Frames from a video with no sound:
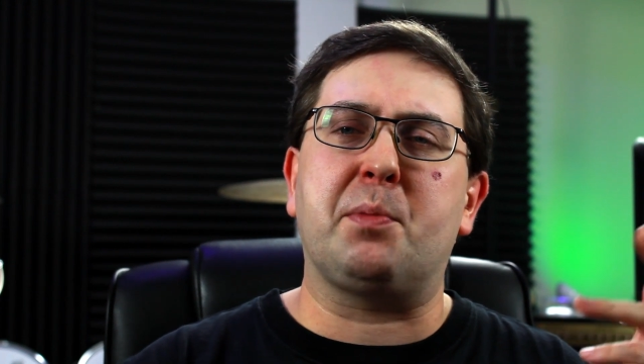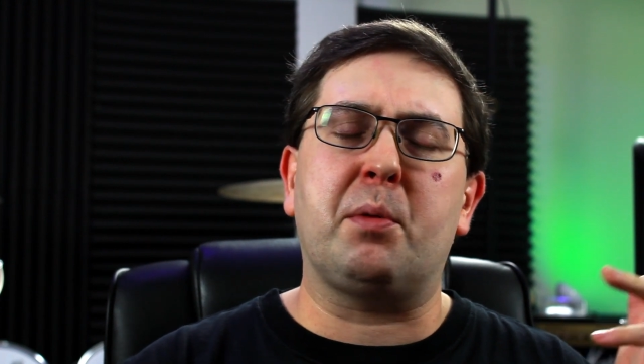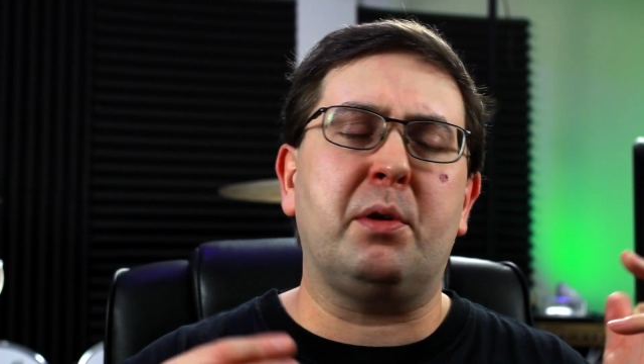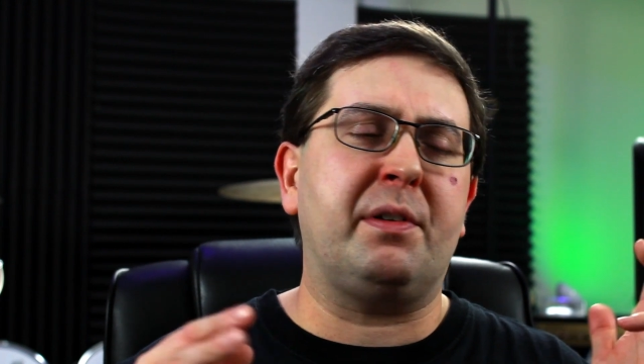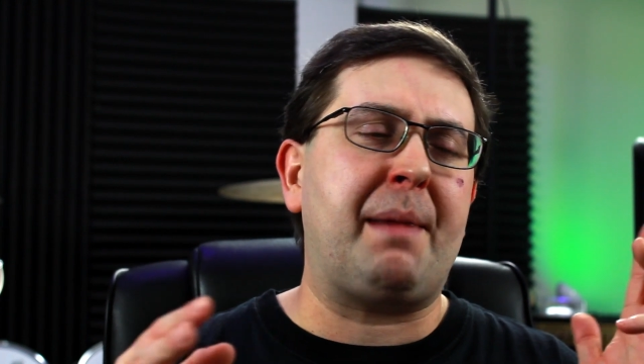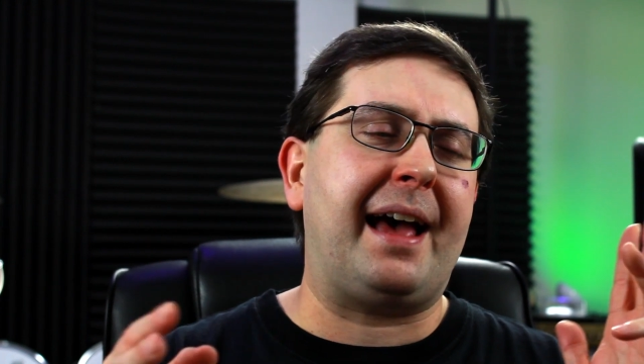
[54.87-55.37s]
more
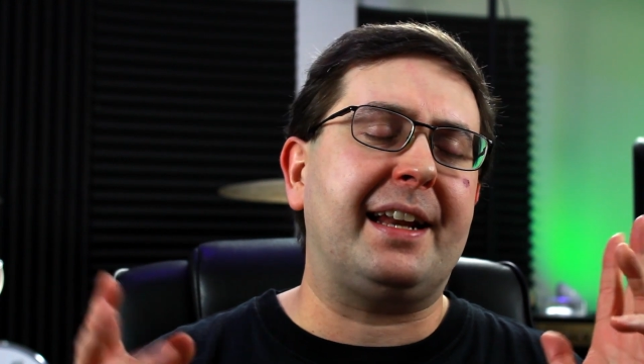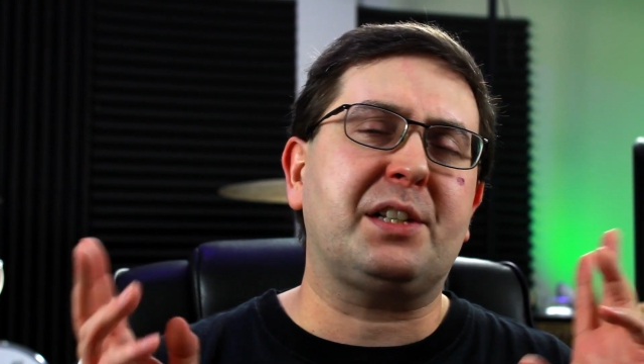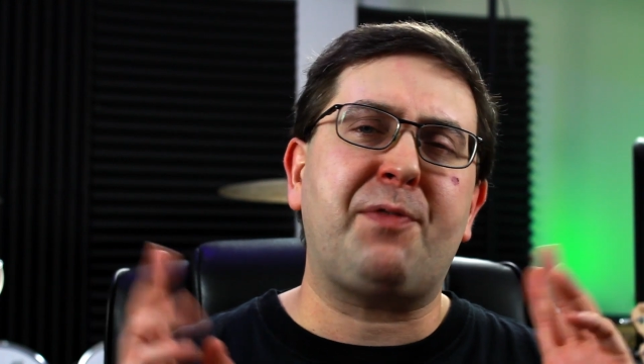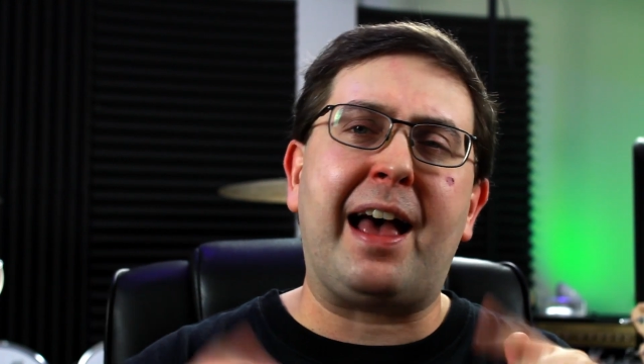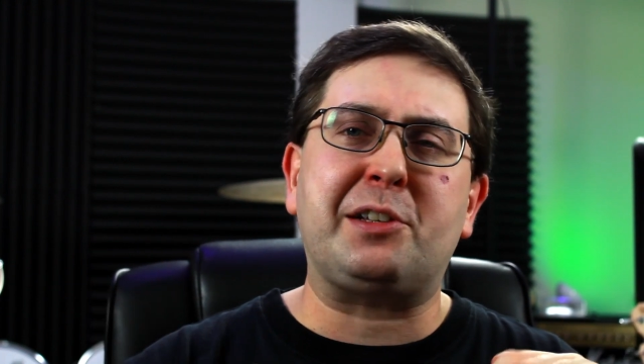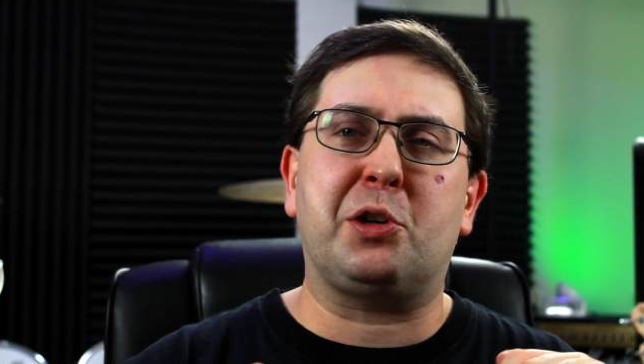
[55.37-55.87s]
movie madness
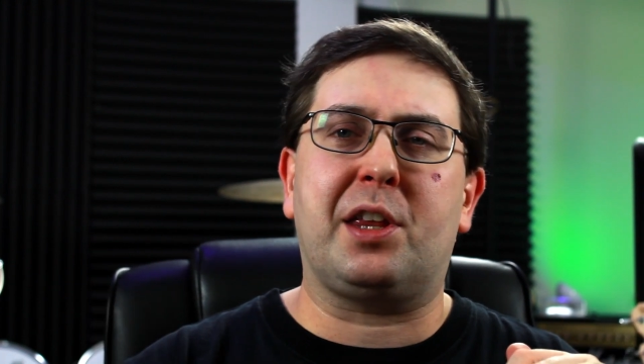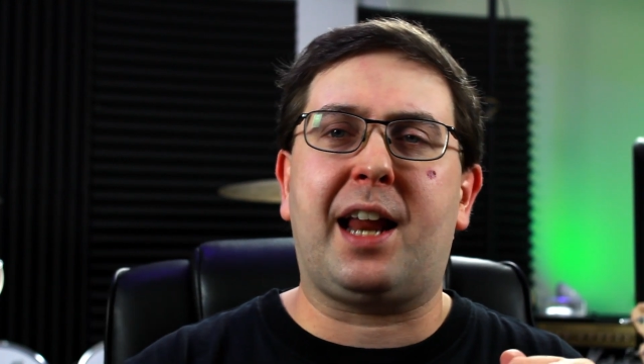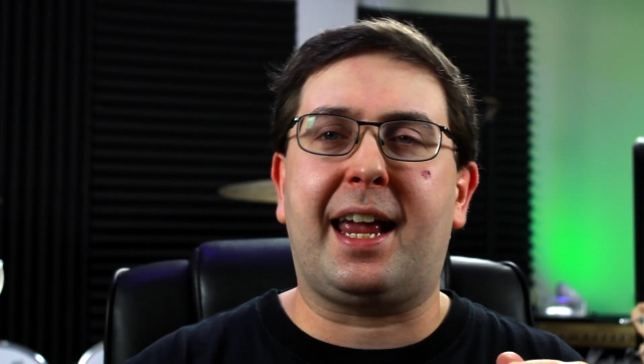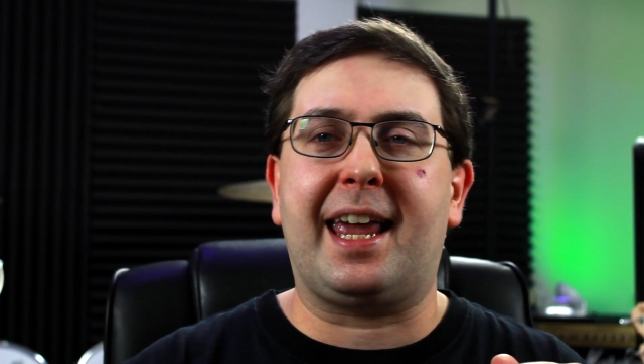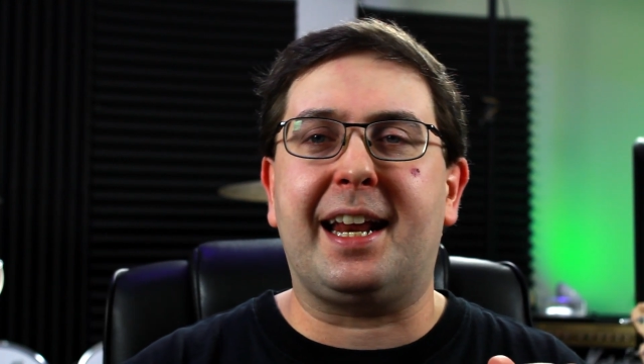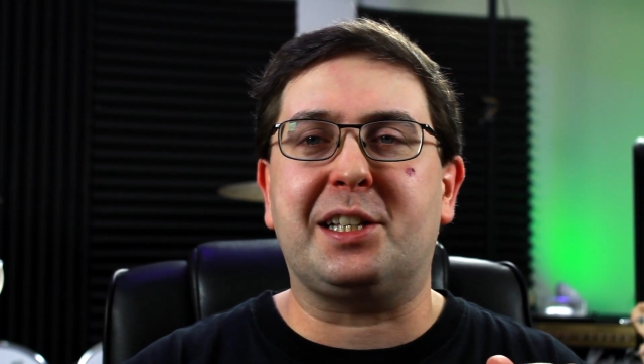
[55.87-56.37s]
faster than
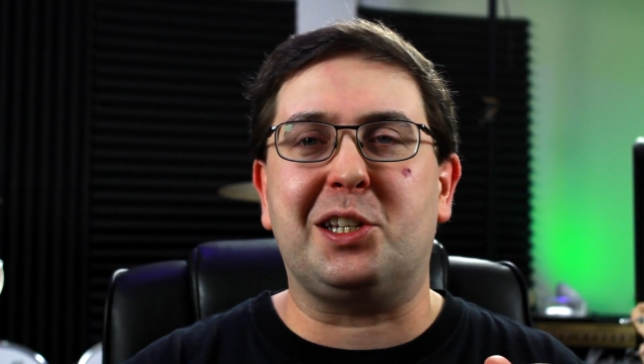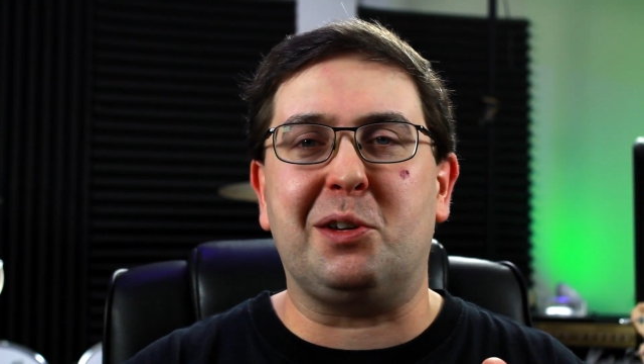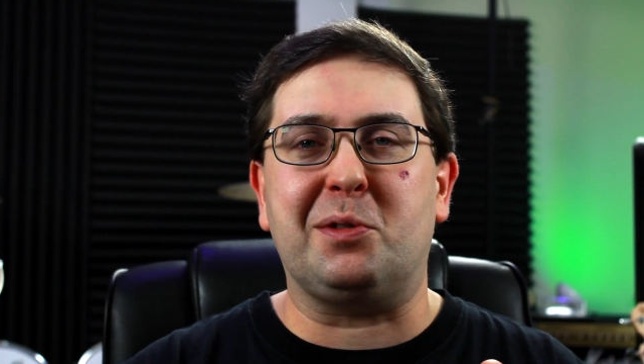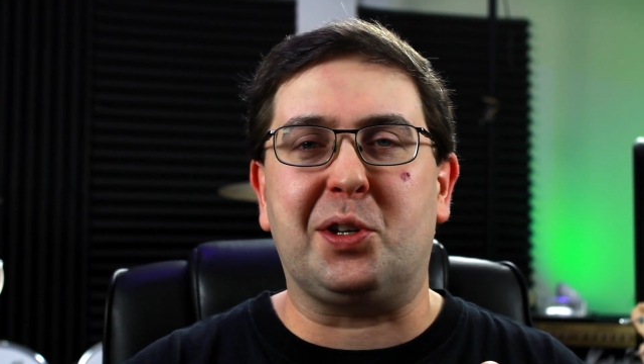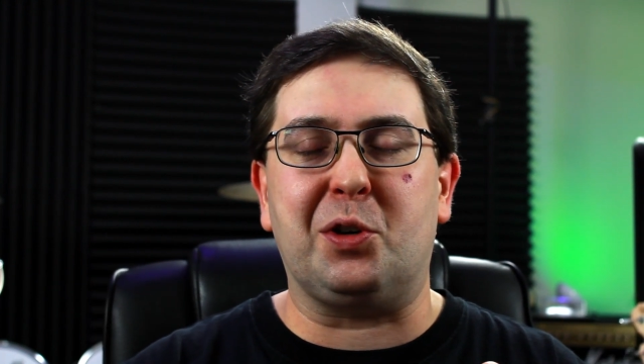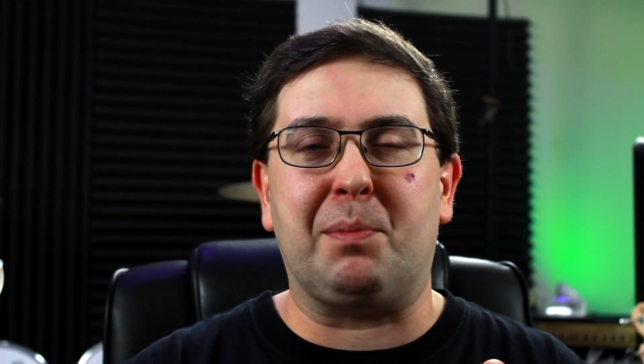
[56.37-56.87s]
I can get it to
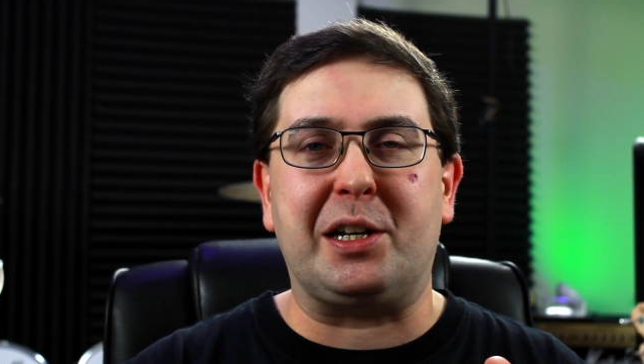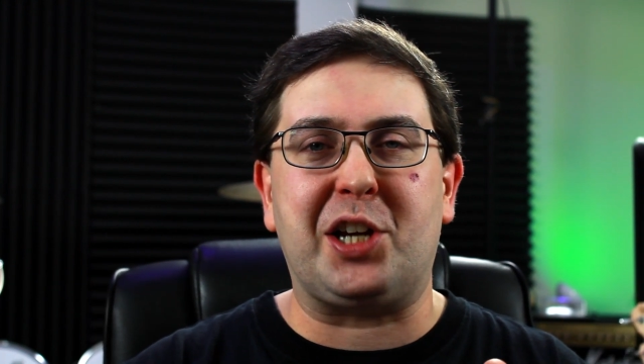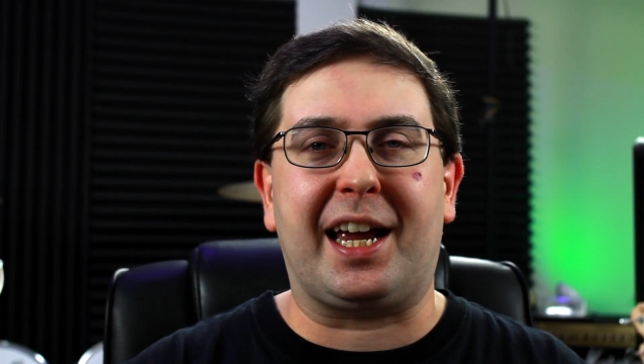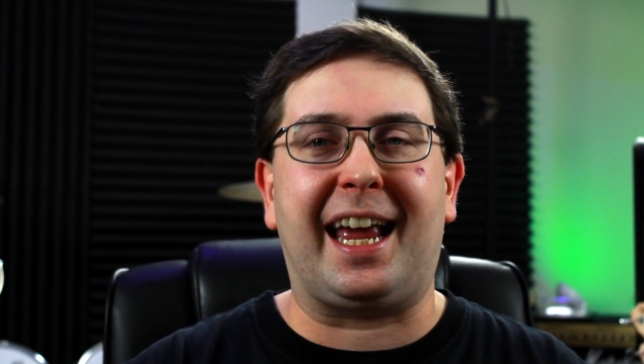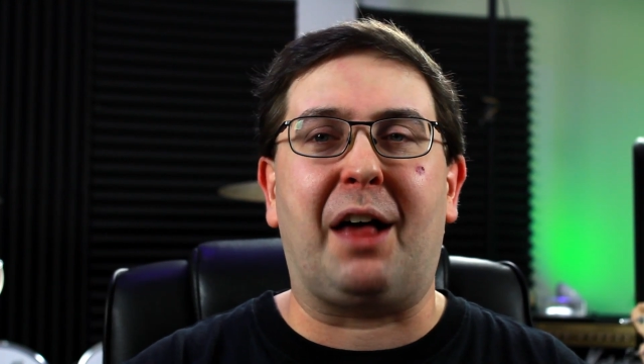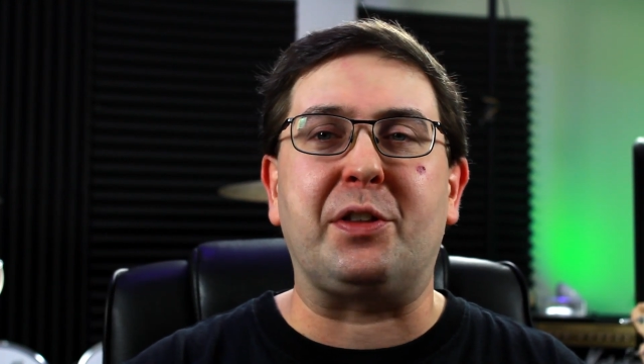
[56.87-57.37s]
YouTube by
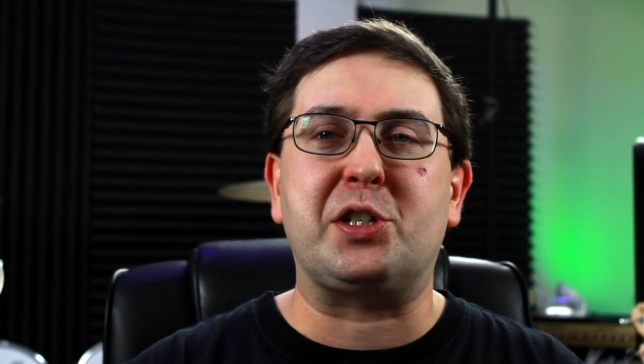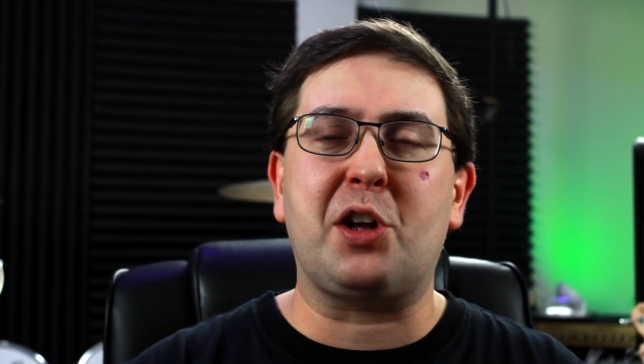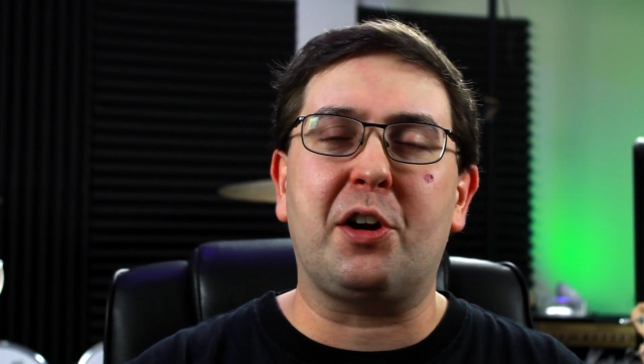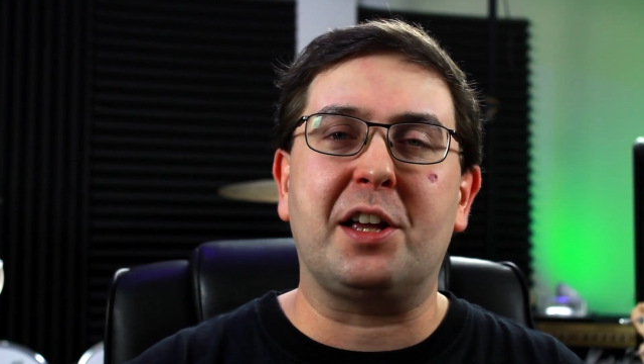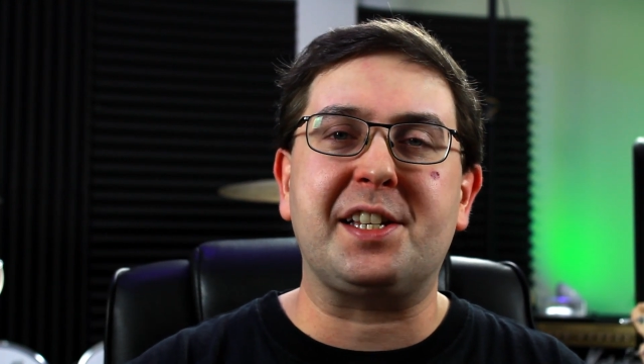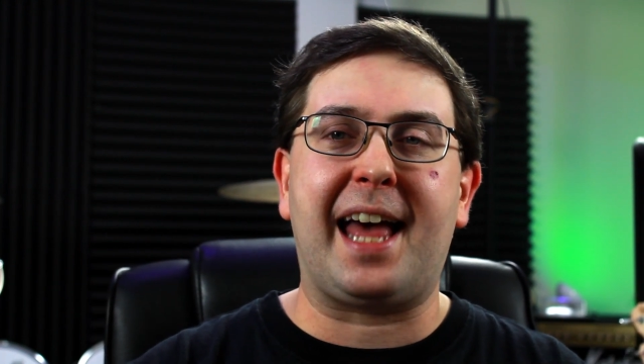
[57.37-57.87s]
checking out the
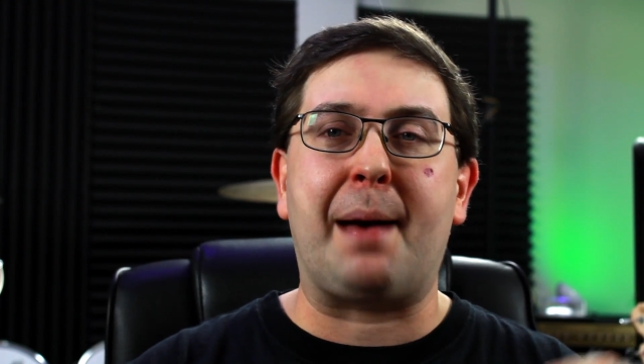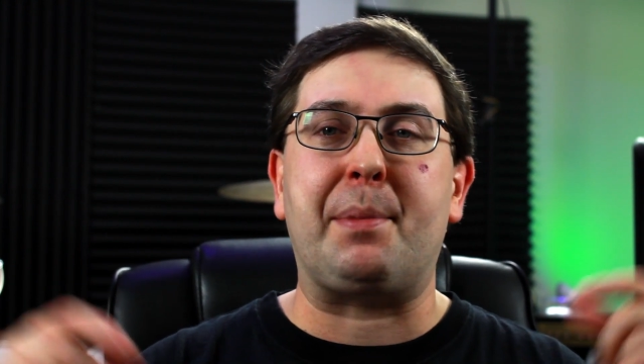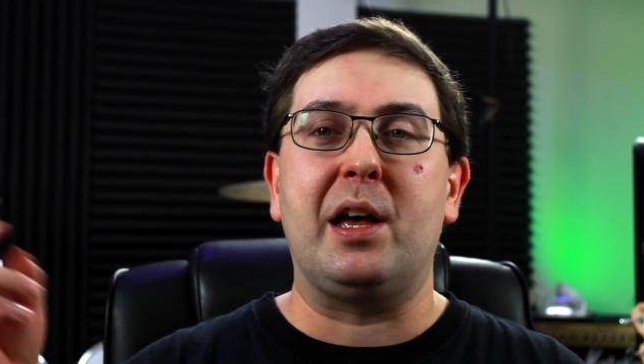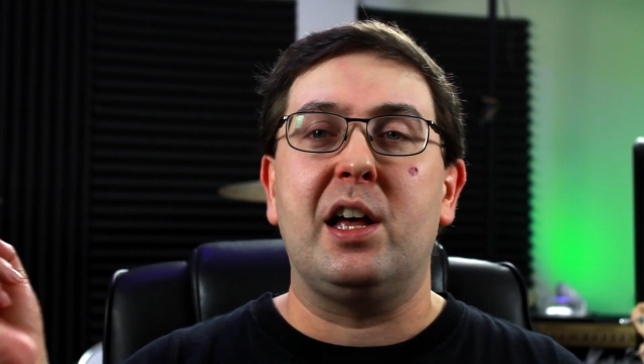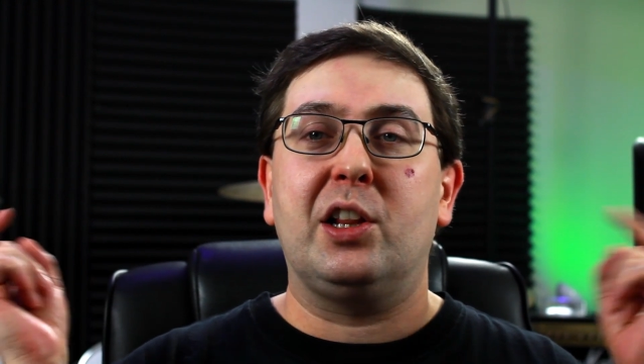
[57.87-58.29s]
Stardust app,